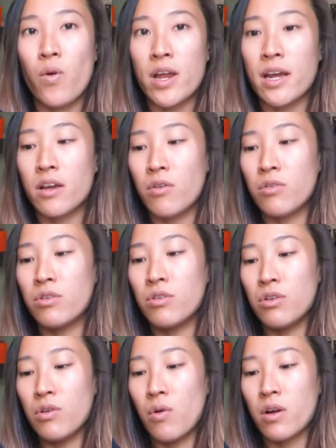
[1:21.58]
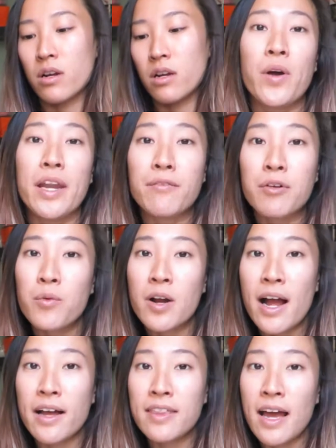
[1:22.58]
when I go to New York. Whenever we're
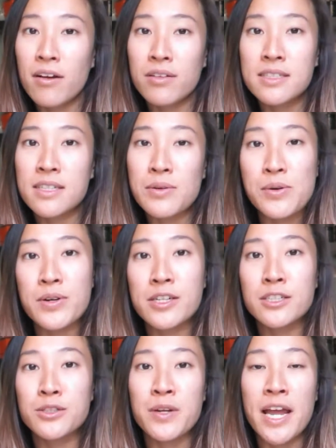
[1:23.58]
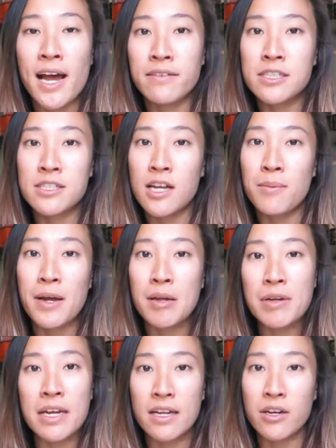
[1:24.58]
at the Outlets at Orange, we have to stop by
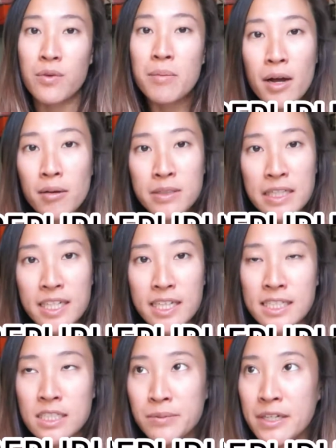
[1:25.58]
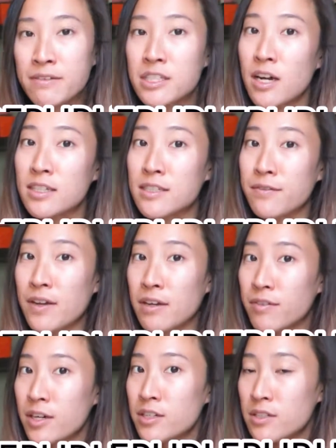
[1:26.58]
Banana Republic. It's one of Scott's
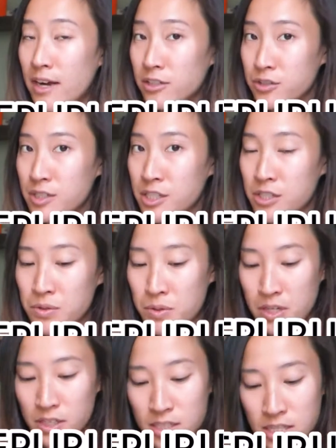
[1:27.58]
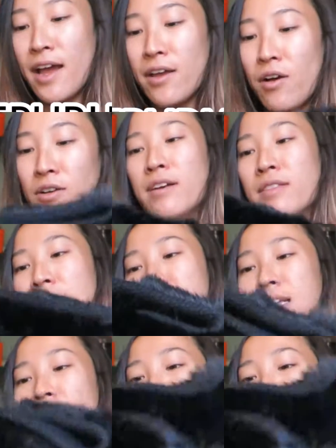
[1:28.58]
favorite factory stores. I found this